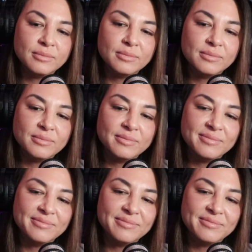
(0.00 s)

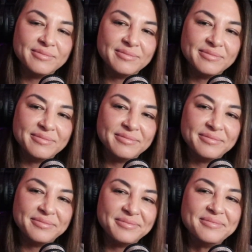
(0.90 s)

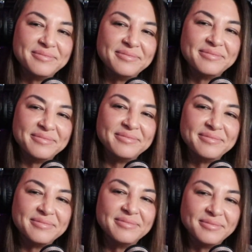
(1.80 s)

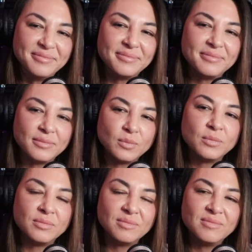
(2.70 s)
(silent)